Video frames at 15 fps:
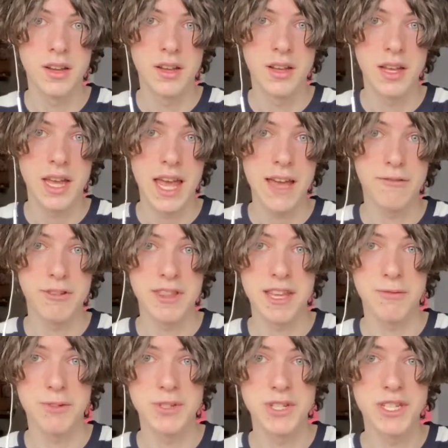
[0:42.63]
everything
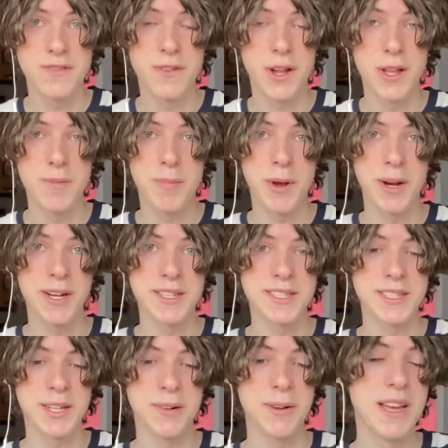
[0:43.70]
will just fall apart.
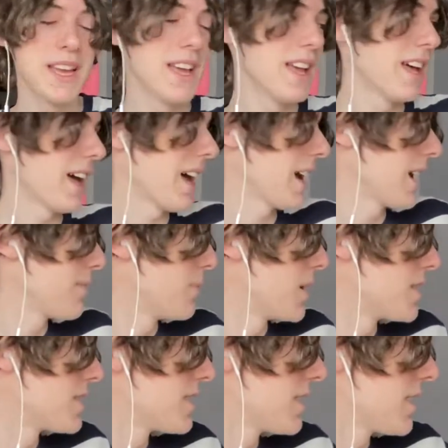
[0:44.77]
So I
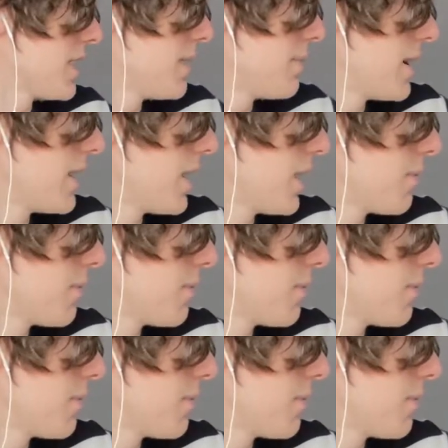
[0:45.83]
must keep it up